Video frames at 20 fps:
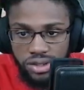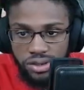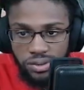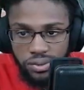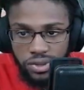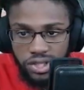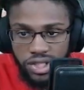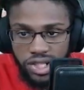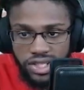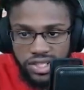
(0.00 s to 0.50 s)

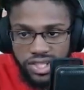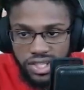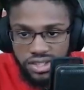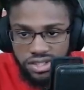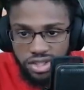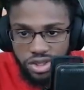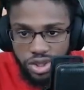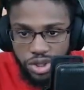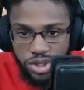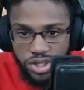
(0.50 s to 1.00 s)
when you guys hit
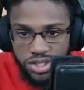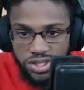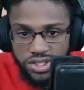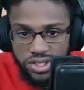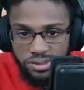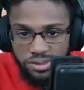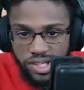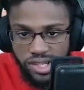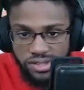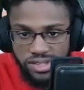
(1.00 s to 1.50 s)
the trees,
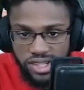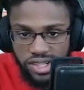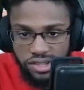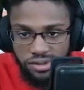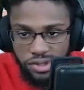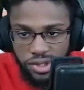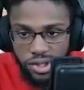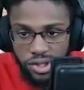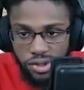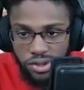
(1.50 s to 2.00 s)
sometimes they
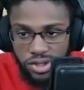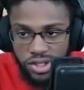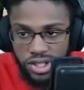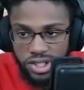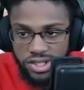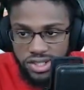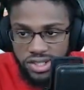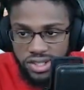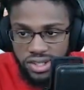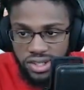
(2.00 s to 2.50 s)
give you
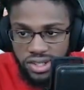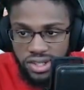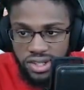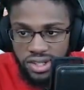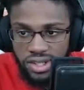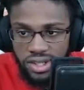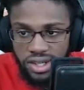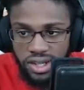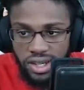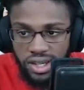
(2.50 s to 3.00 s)
coconuts,
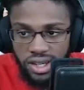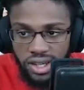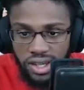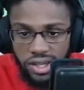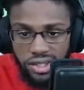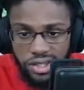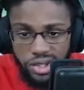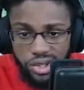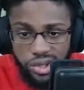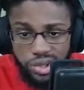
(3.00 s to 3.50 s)

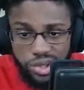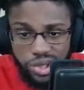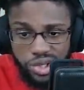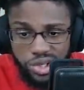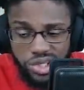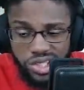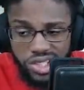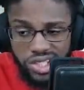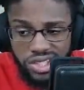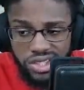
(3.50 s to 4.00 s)
and
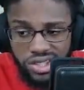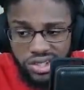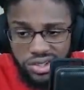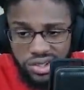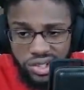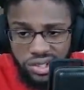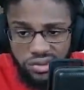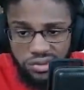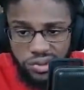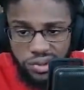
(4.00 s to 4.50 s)
usually they'll
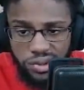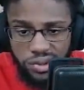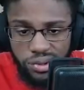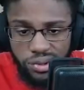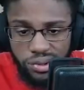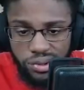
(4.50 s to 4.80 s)
give you,